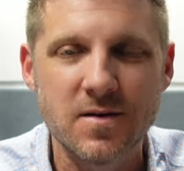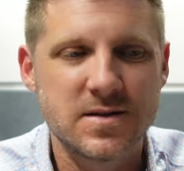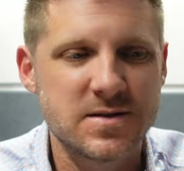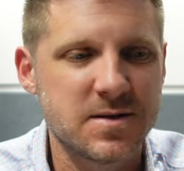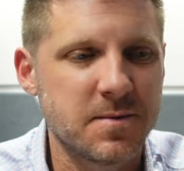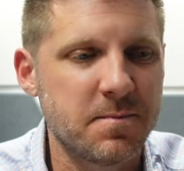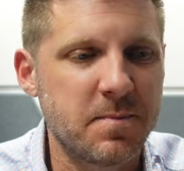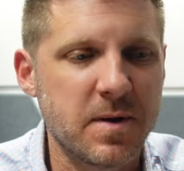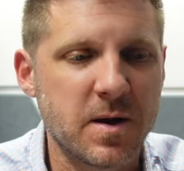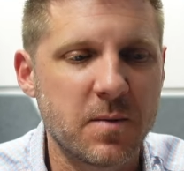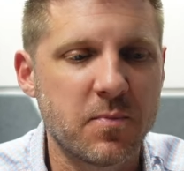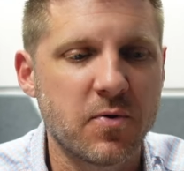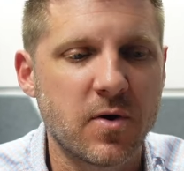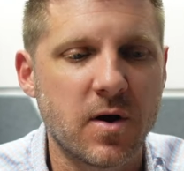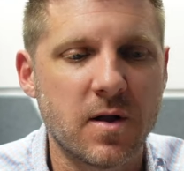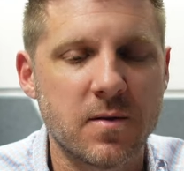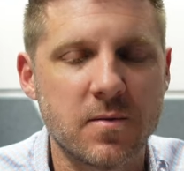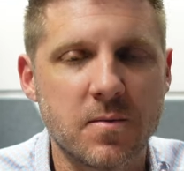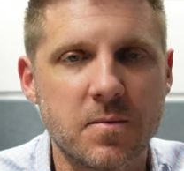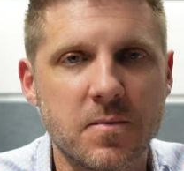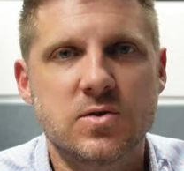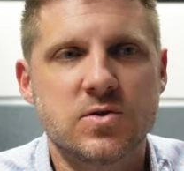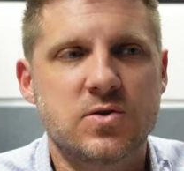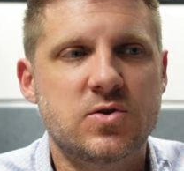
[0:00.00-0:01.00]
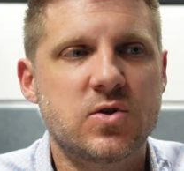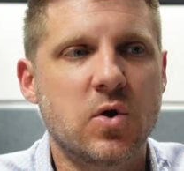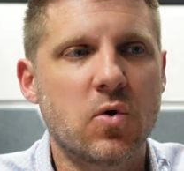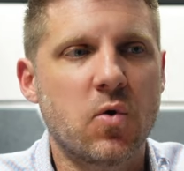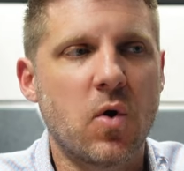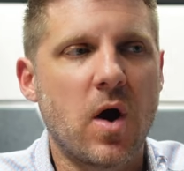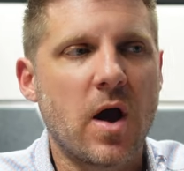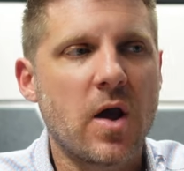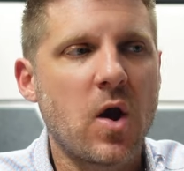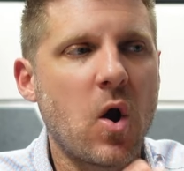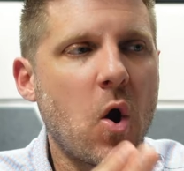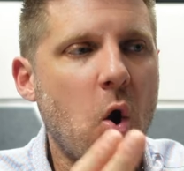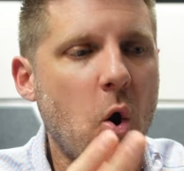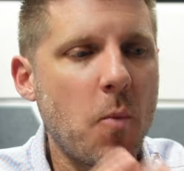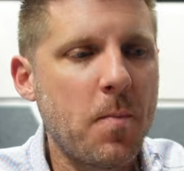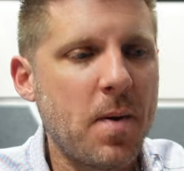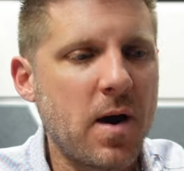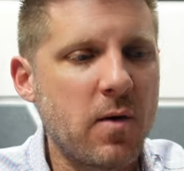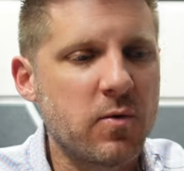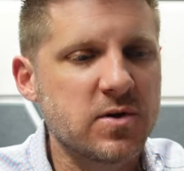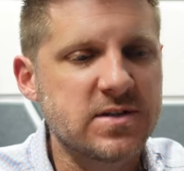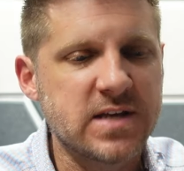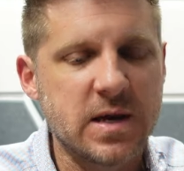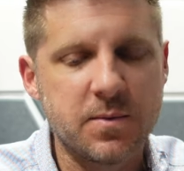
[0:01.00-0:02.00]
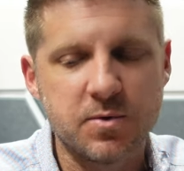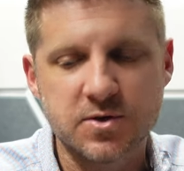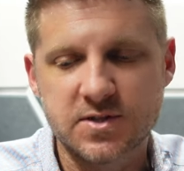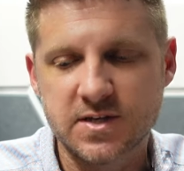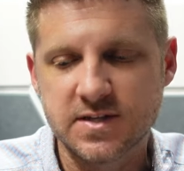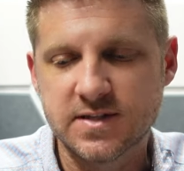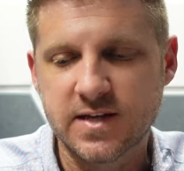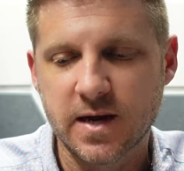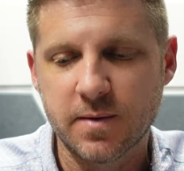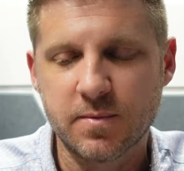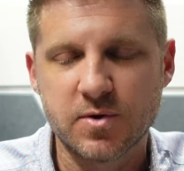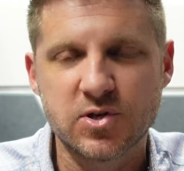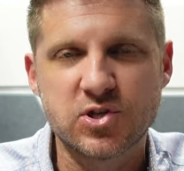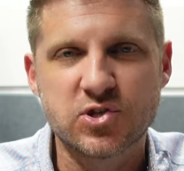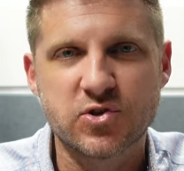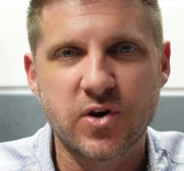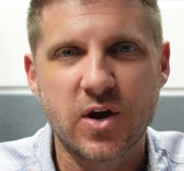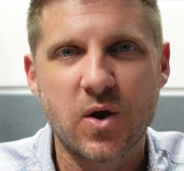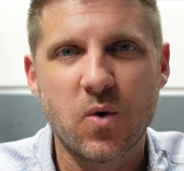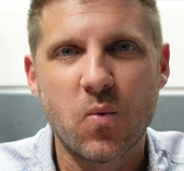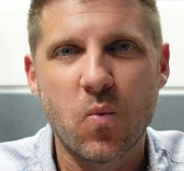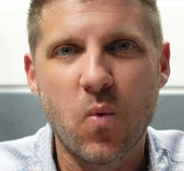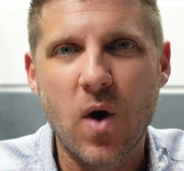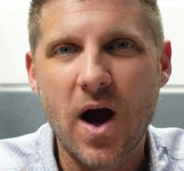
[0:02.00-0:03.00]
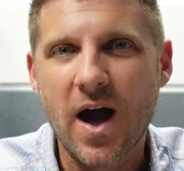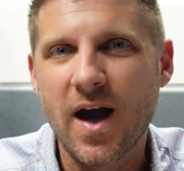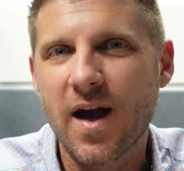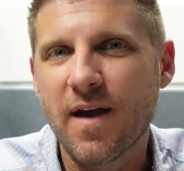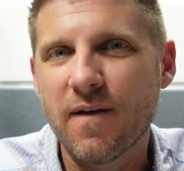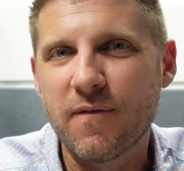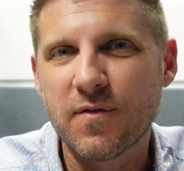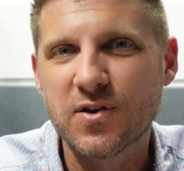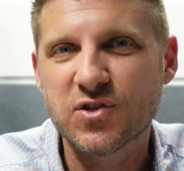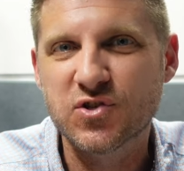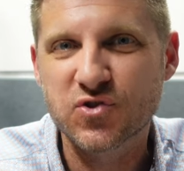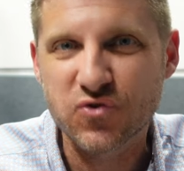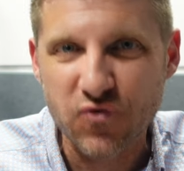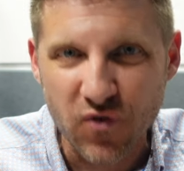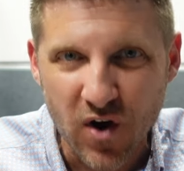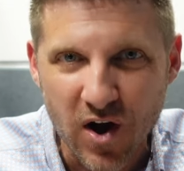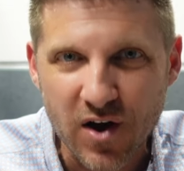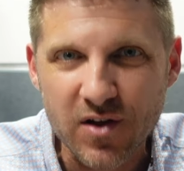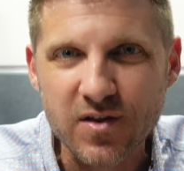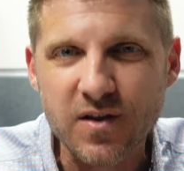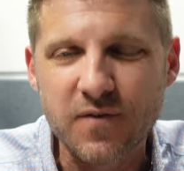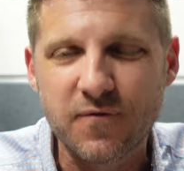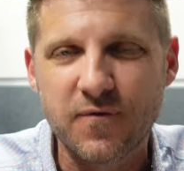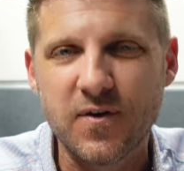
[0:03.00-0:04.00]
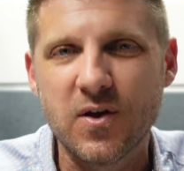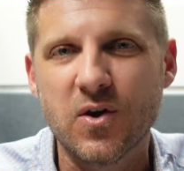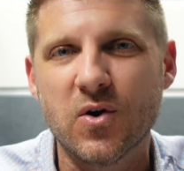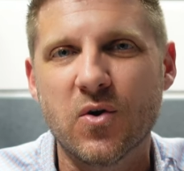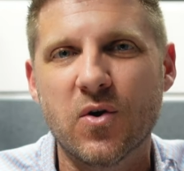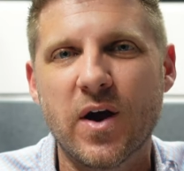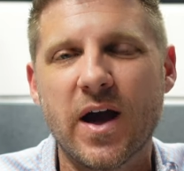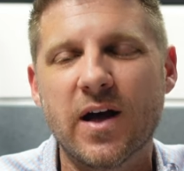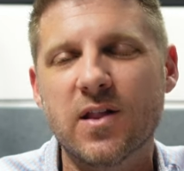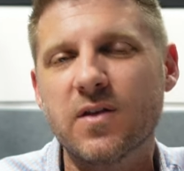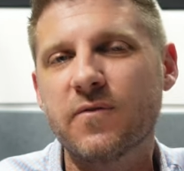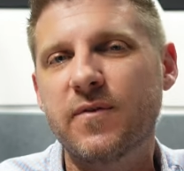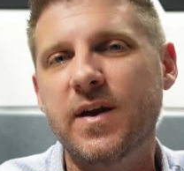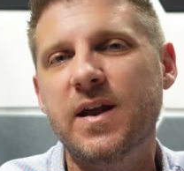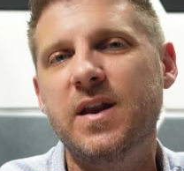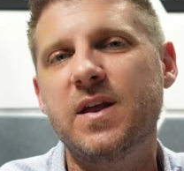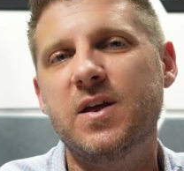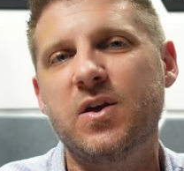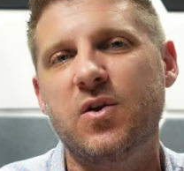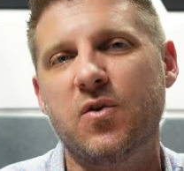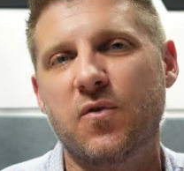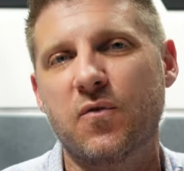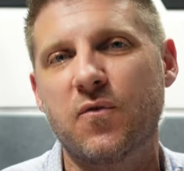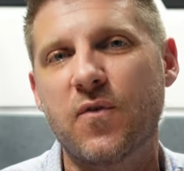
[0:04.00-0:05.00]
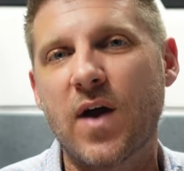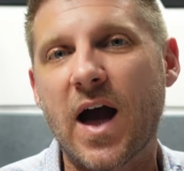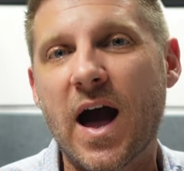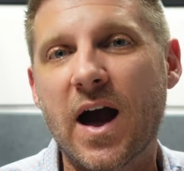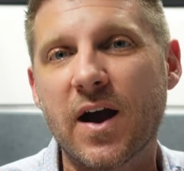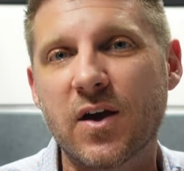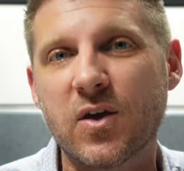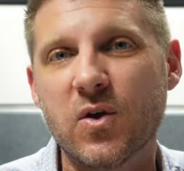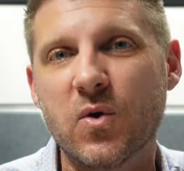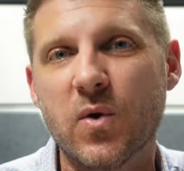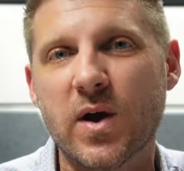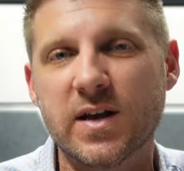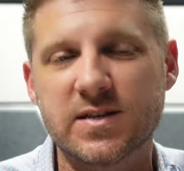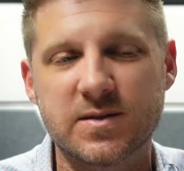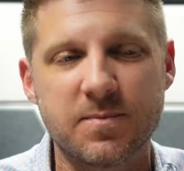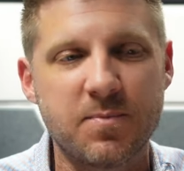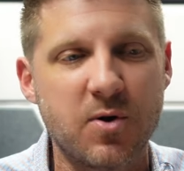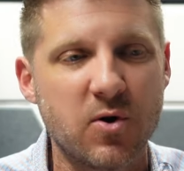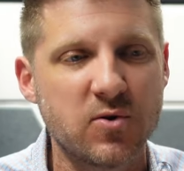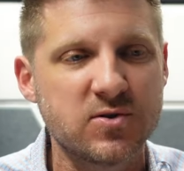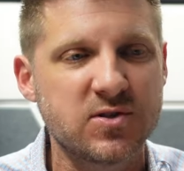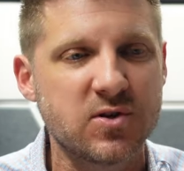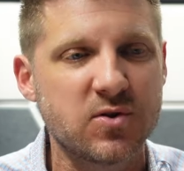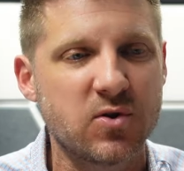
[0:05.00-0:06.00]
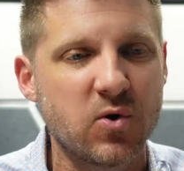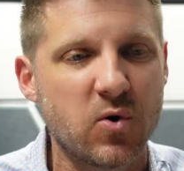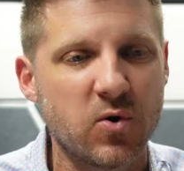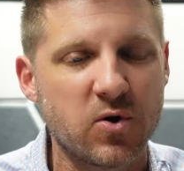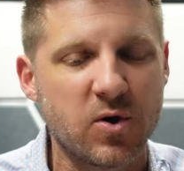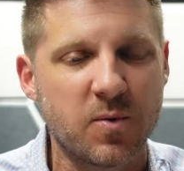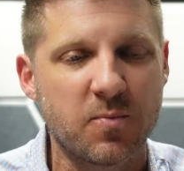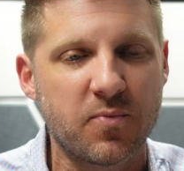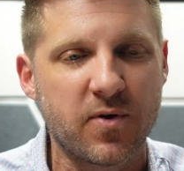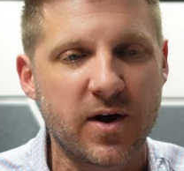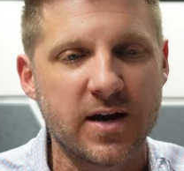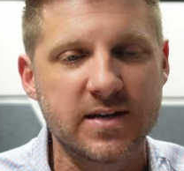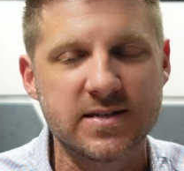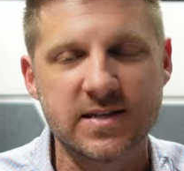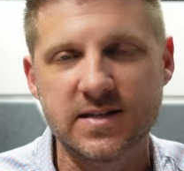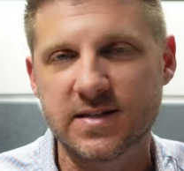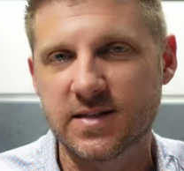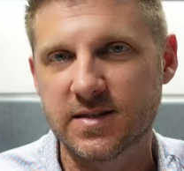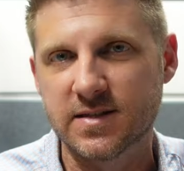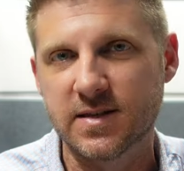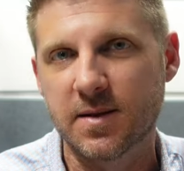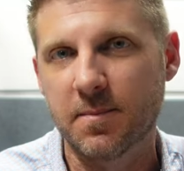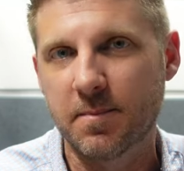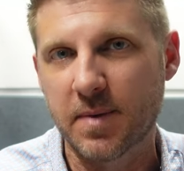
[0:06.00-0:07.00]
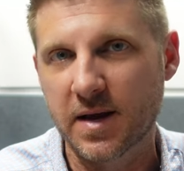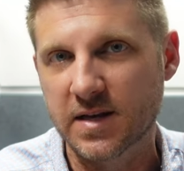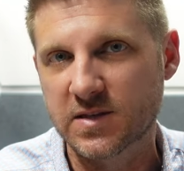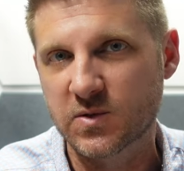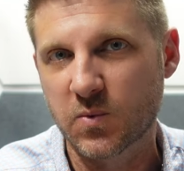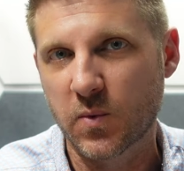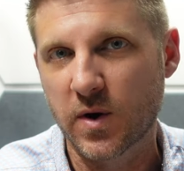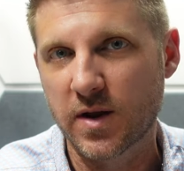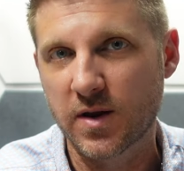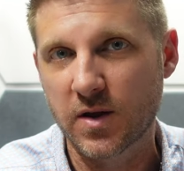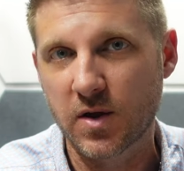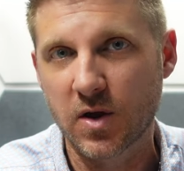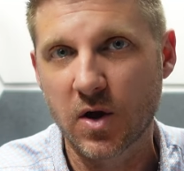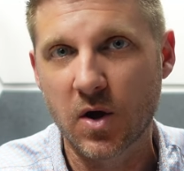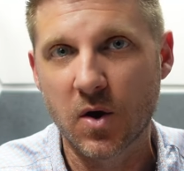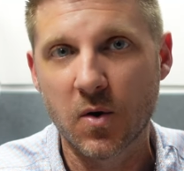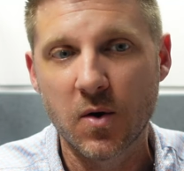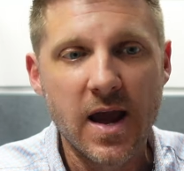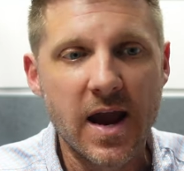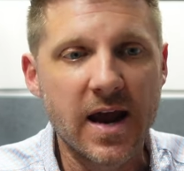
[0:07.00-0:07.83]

It's a big problem. So I hope I was able to demonstrate why I strongly feel elevated your value as opposed to lowering your prices is the best way to go.